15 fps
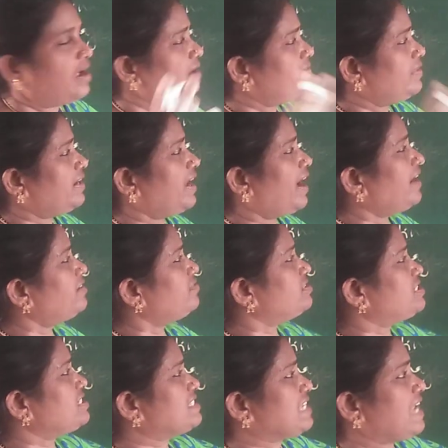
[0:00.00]
The diet
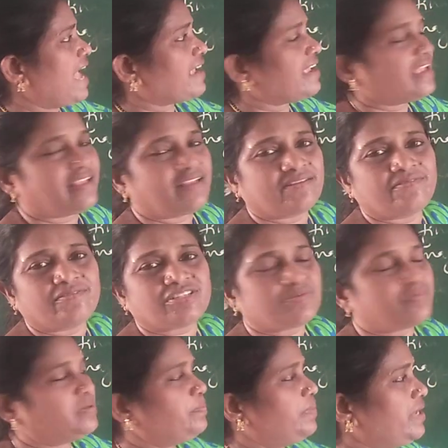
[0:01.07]
which is lacking
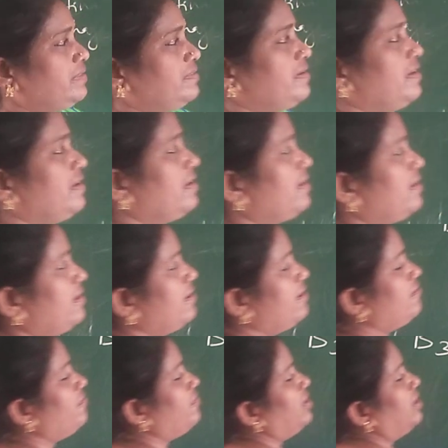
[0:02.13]
vitamin B3 will